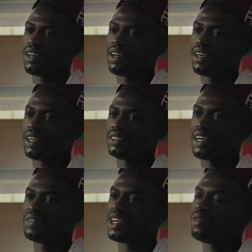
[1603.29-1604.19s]
Yes,
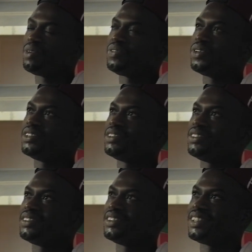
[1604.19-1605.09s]
I've done it before.
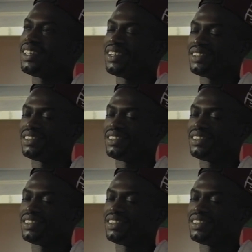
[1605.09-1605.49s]
Yeah.